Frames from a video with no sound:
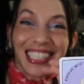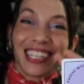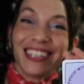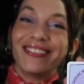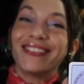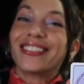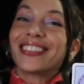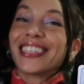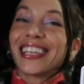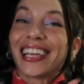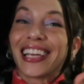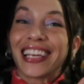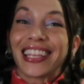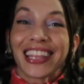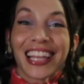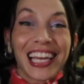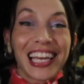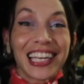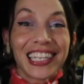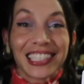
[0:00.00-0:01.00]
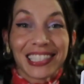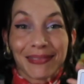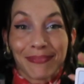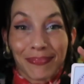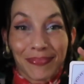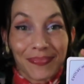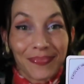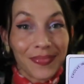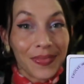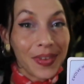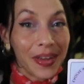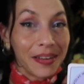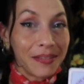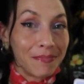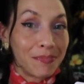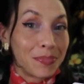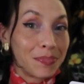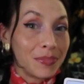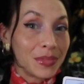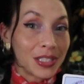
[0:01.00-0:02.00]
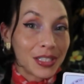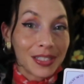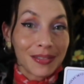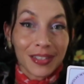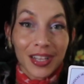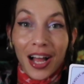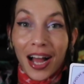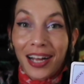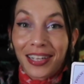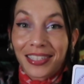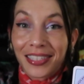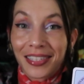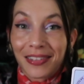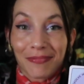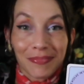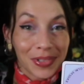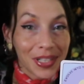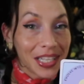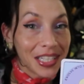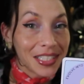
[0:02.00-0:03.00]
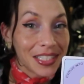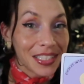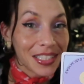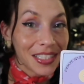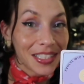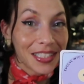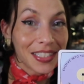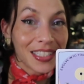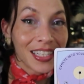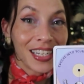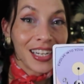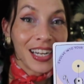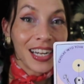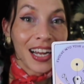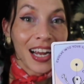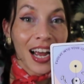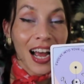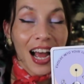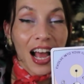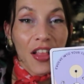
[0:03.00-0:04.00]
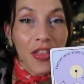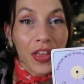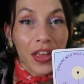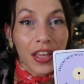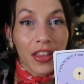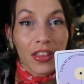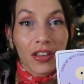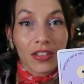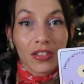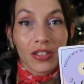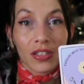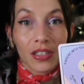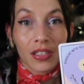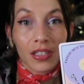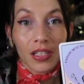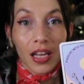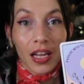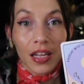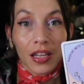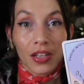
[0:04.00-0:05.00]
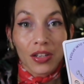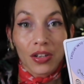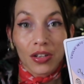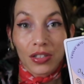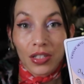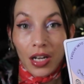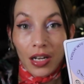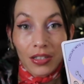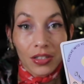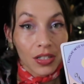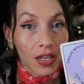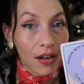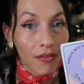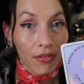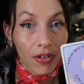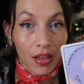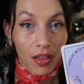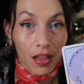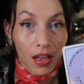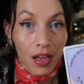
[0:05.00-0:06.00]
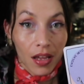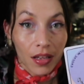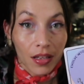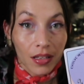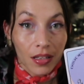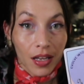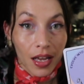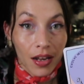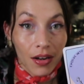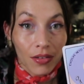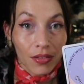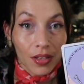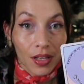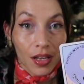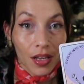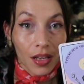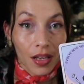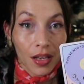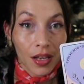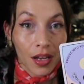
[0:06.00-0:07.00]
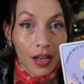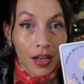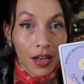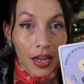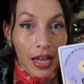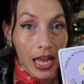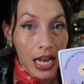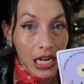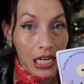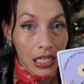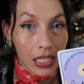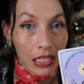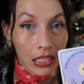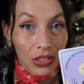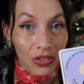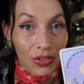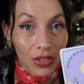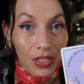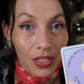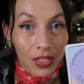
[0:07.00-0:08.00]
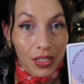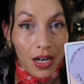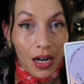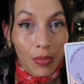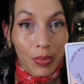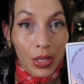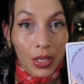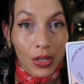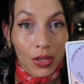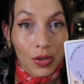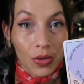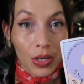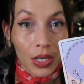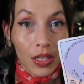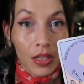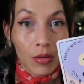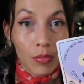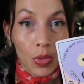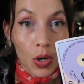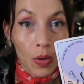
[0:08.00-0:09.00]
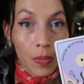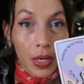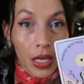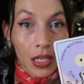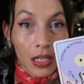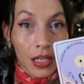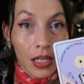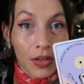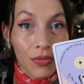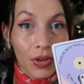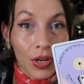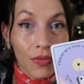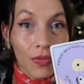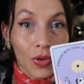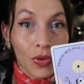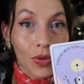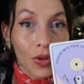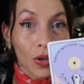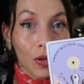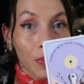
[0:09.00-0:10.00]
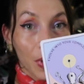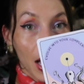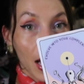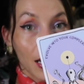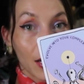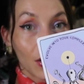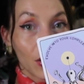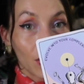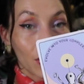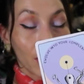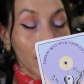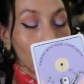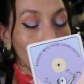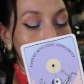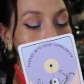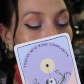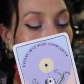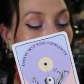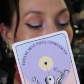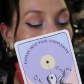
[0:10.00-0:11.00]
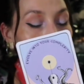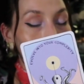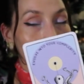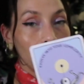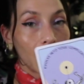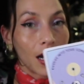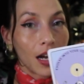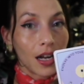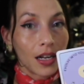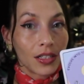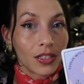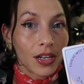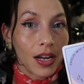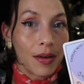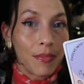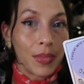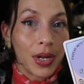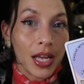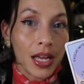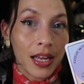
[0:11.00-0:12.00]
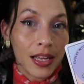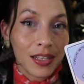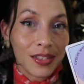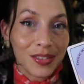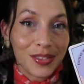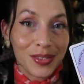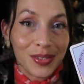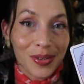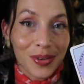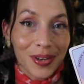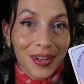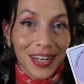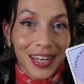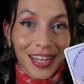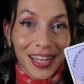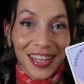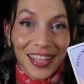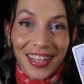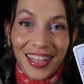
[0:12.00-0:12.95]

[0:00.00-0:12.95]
I'm seeing things in slots and places. I think there's just like you're touching everything. I don't think anything's really stopping you in the moment. Even if you look back and you're like, oh my gosh, I'm dirty.